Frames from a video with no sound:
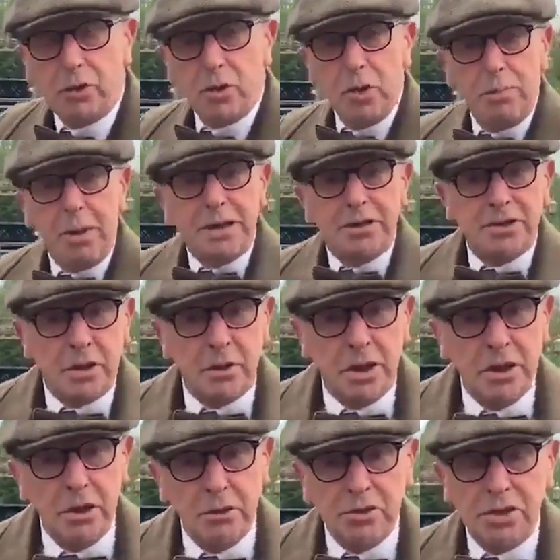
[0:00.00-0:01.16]
They're going back to how
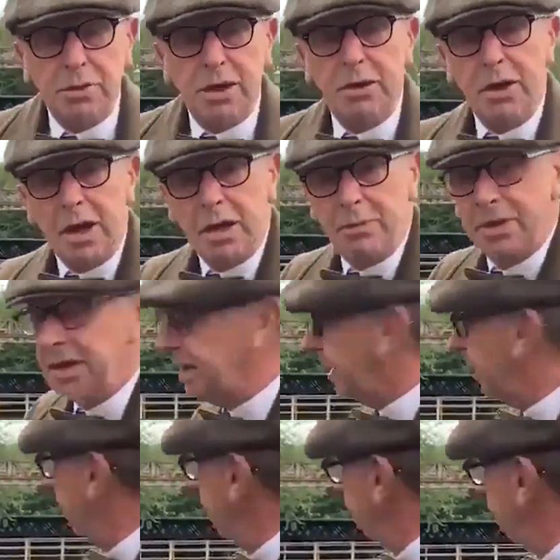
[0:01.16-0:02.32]
it used to be, right at the
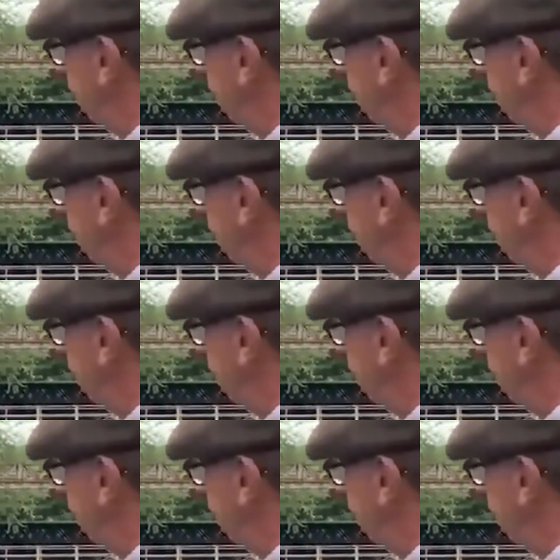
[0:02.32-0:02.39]
beginning.